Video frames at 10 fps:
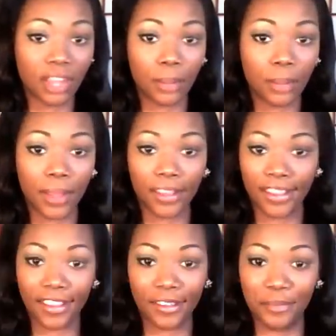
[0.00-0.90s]
Let me set up my
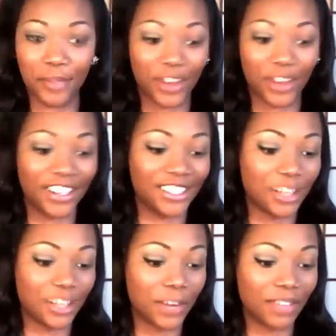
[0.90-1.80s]
mirror
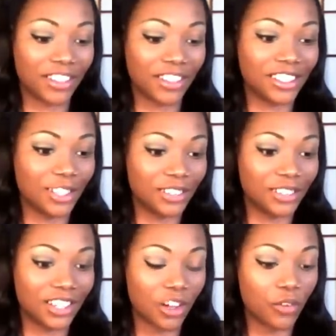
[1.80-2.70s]
here so I wouldn't have to
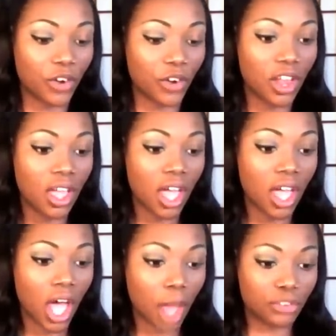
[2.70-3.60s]
continue to look over.
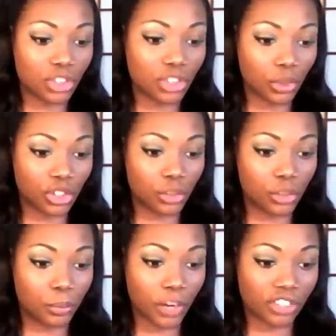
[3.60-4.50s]
I'm just going
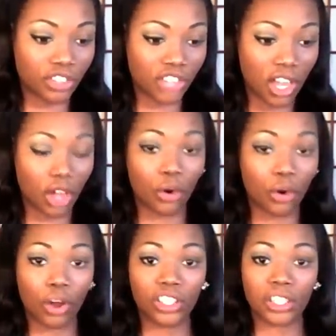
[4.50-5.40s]
to brush that
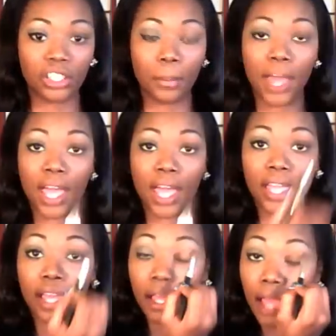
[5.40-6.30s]
across
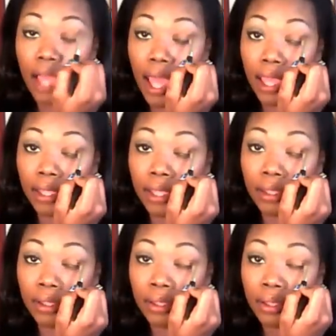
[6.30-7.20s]
my eye
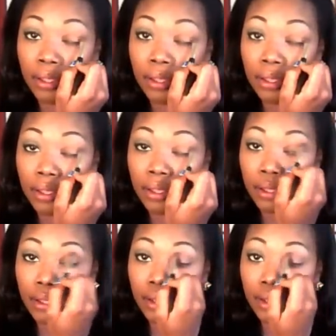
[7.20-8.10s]

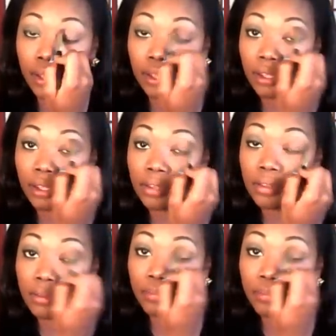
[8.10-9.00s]
like
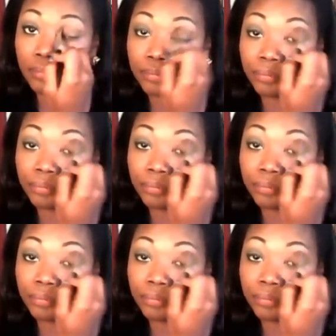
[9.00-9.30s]
this.